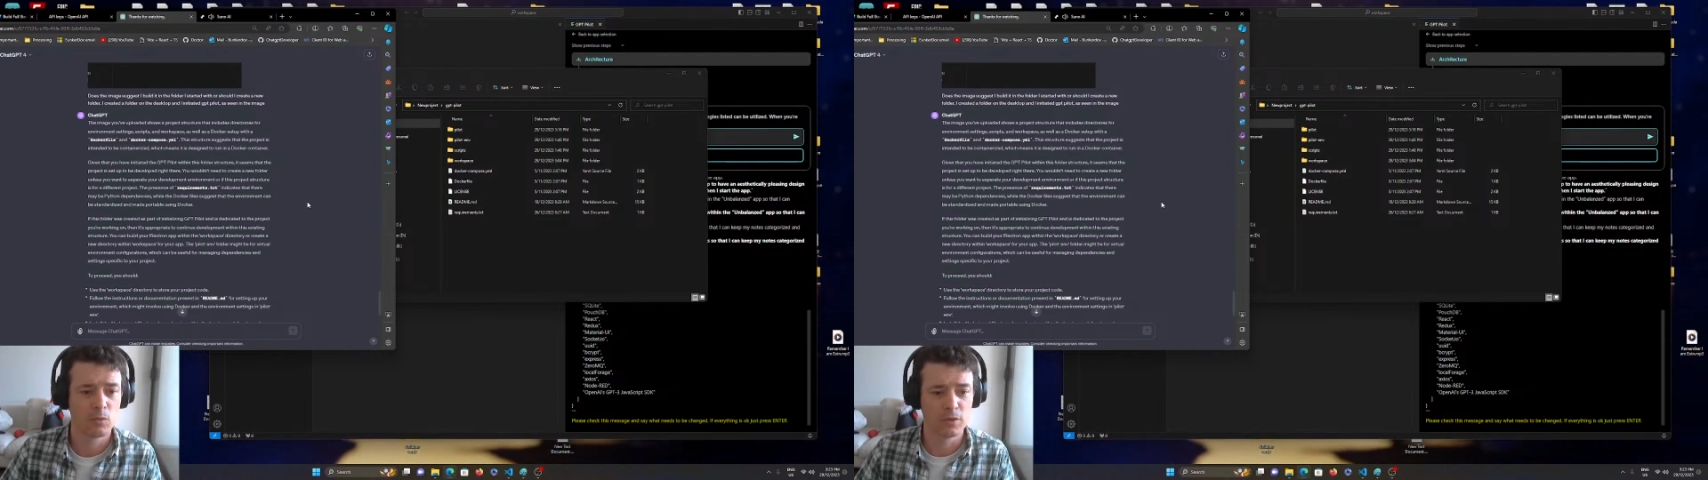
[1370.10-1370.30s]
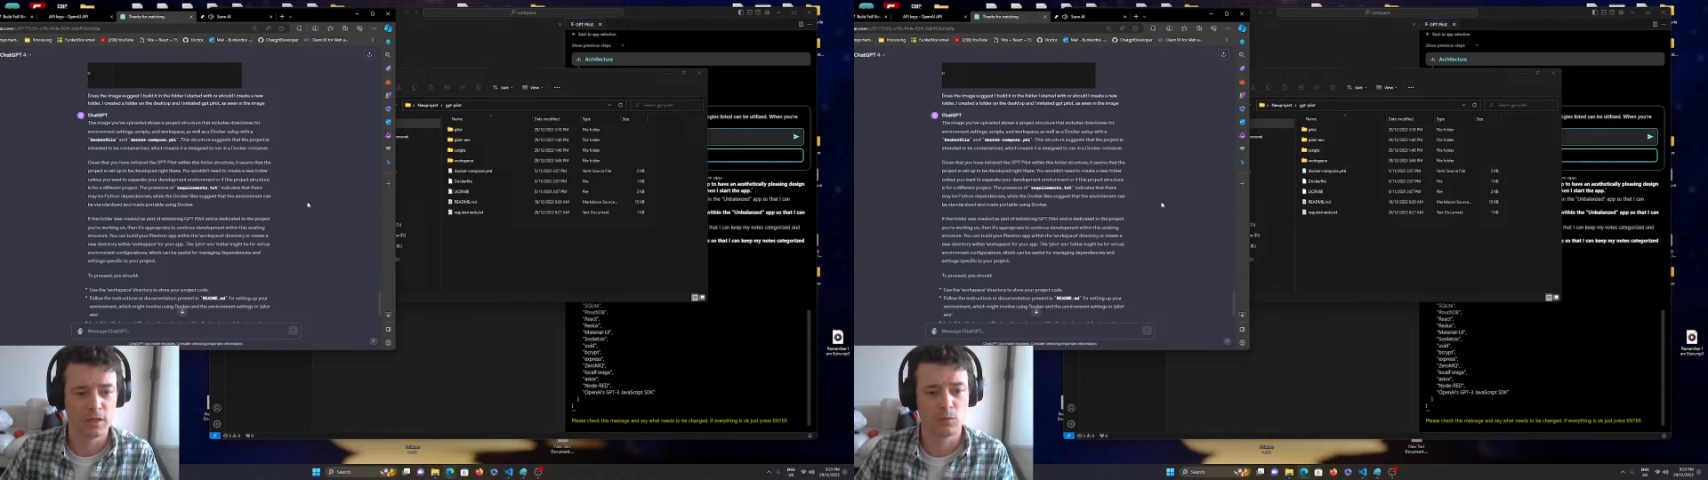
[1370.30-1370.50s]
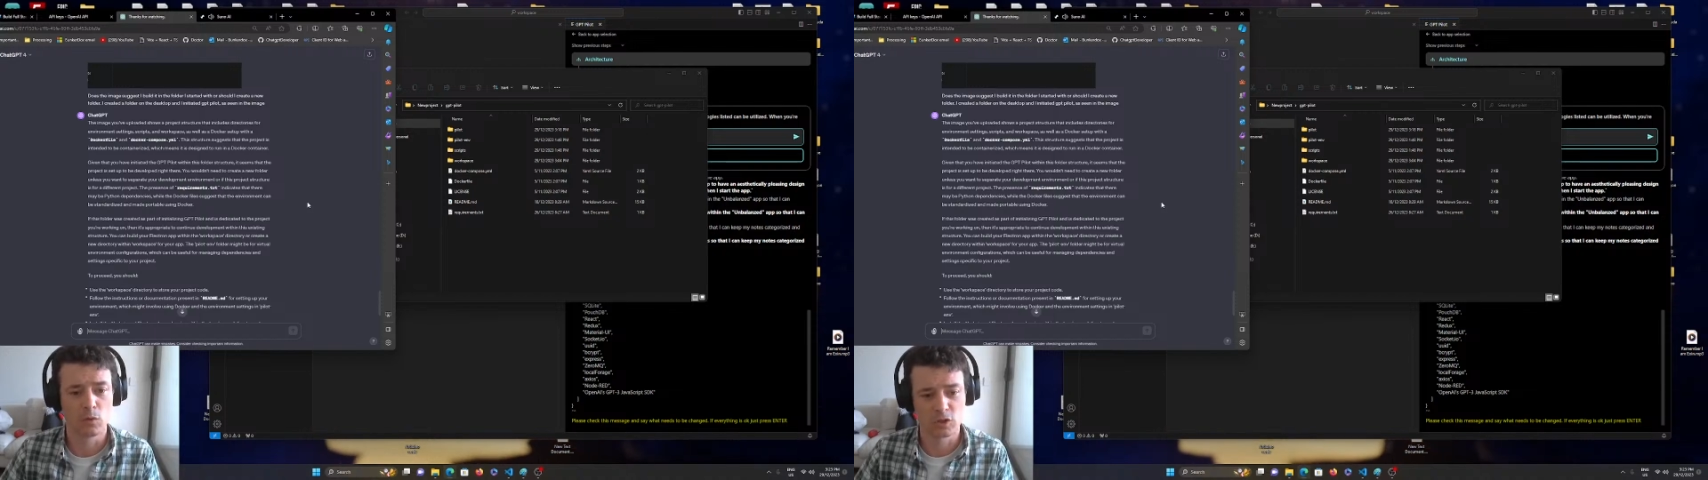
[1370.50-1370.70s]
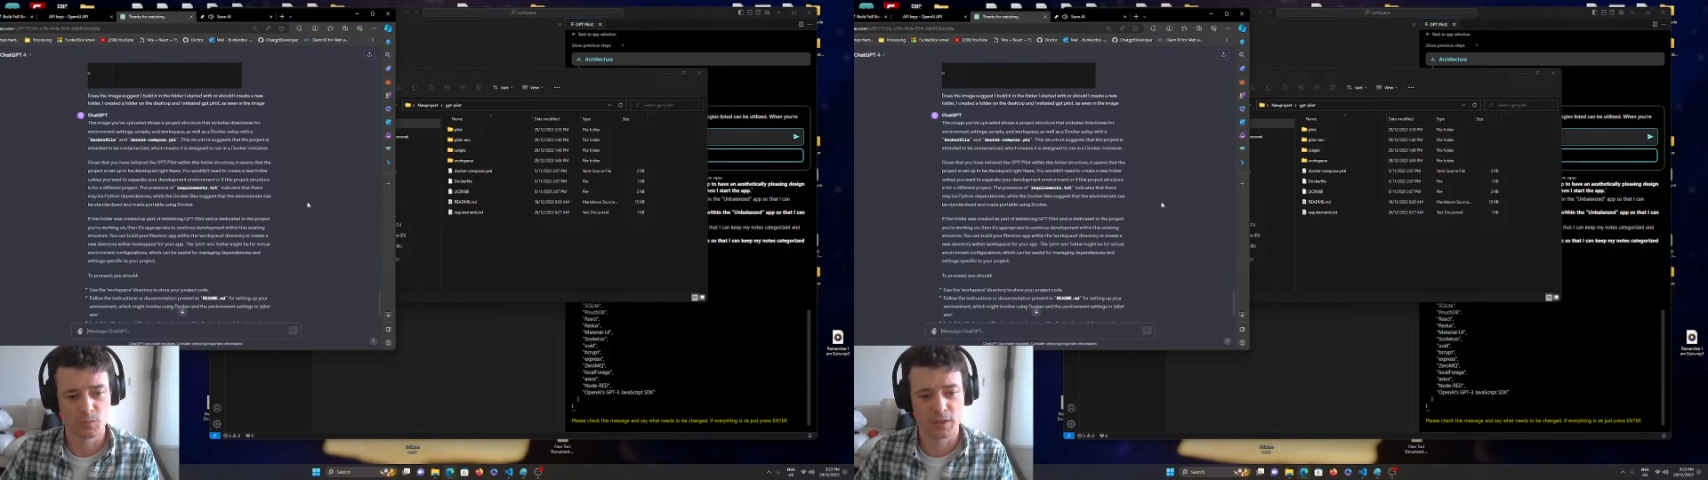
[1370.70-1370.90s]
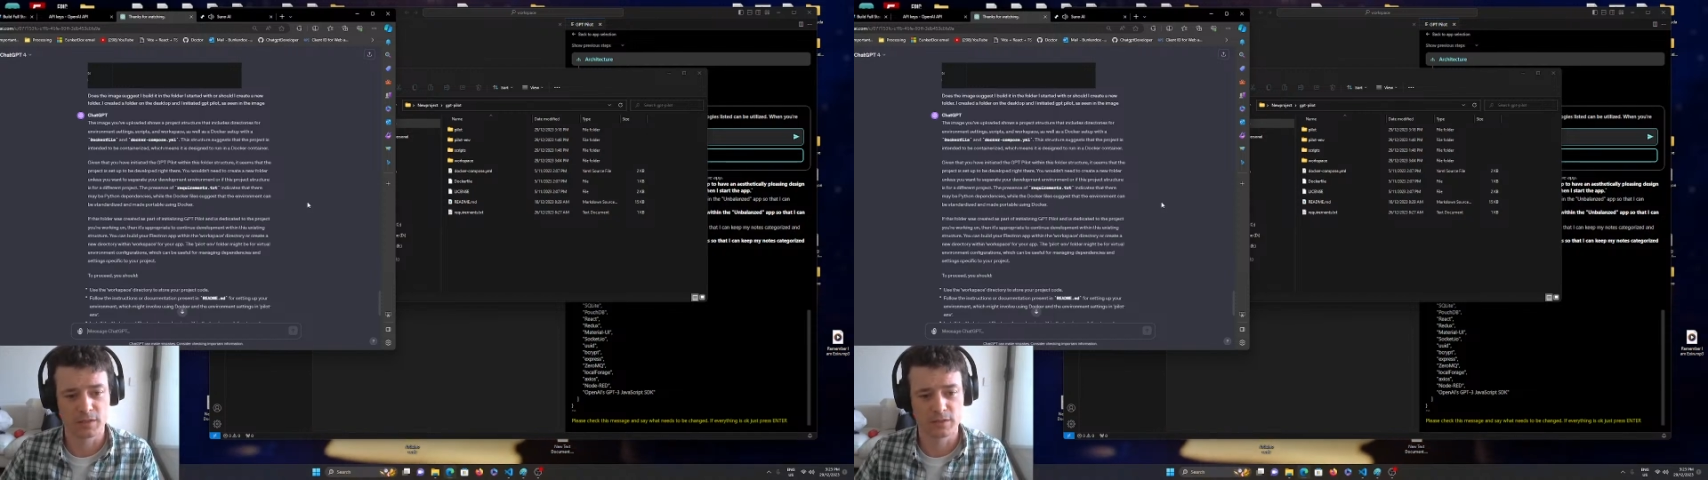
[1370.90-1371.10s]
within
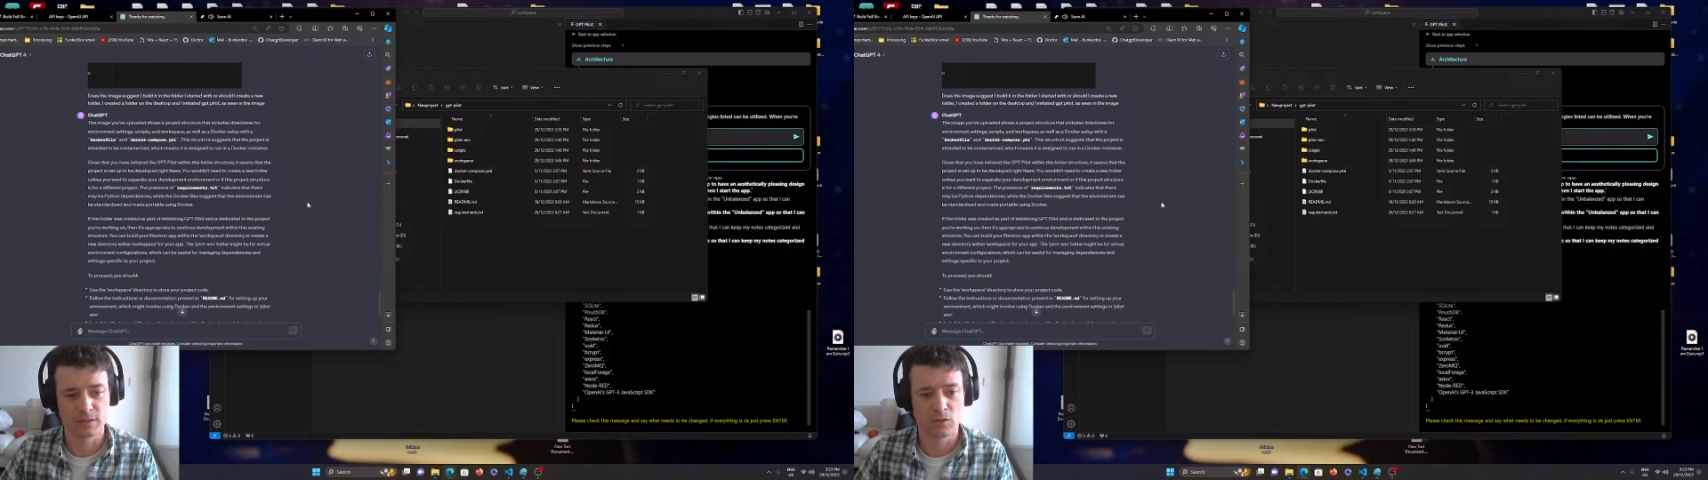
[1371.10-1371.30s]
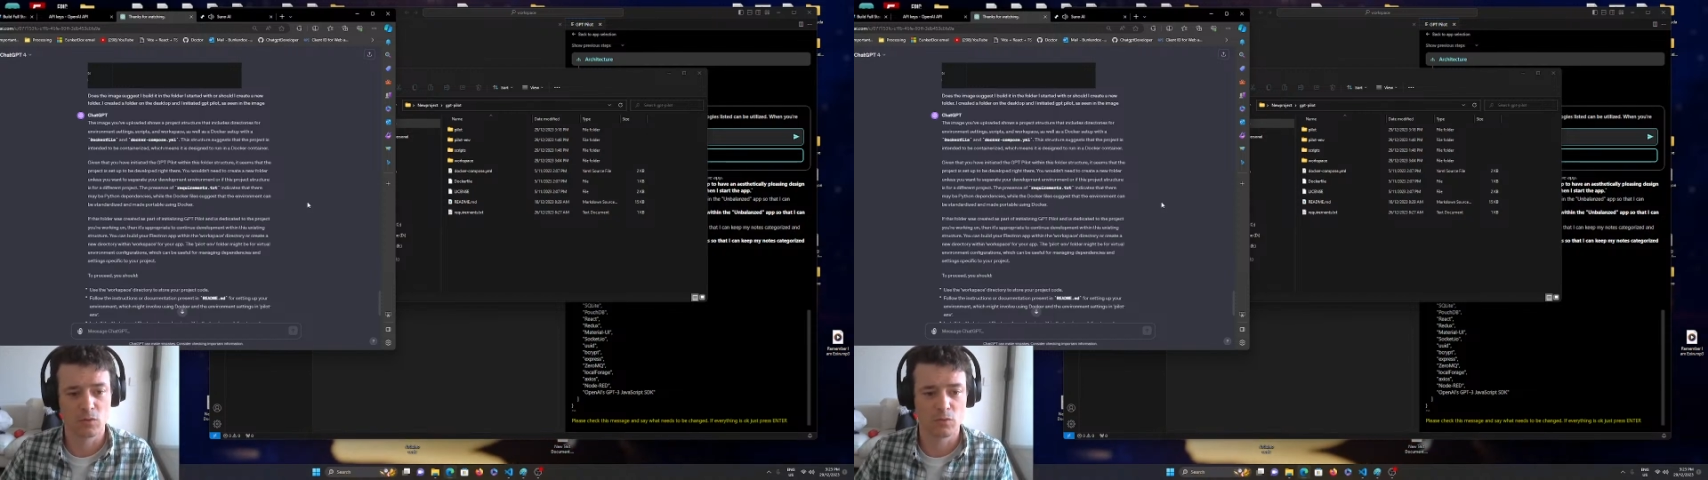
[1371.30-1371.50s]
workspace